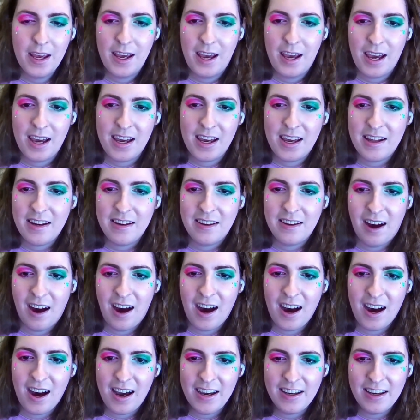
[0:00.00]
And
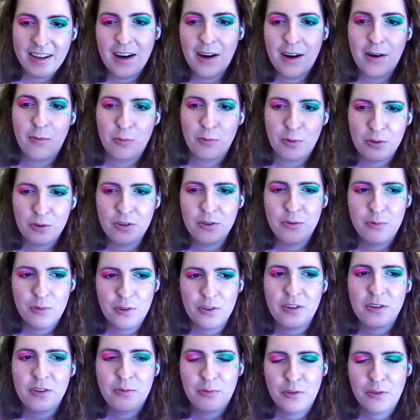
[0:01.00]
I got really,
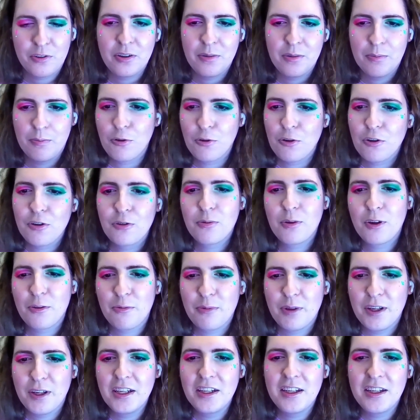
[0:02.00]
really, really bored one
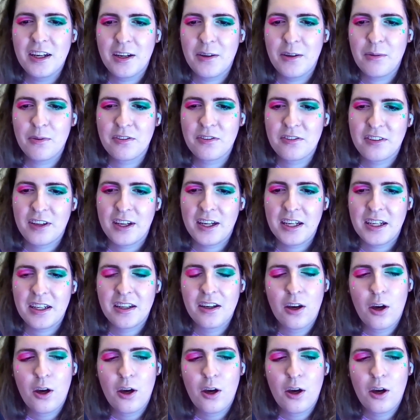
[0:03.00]
week and was like,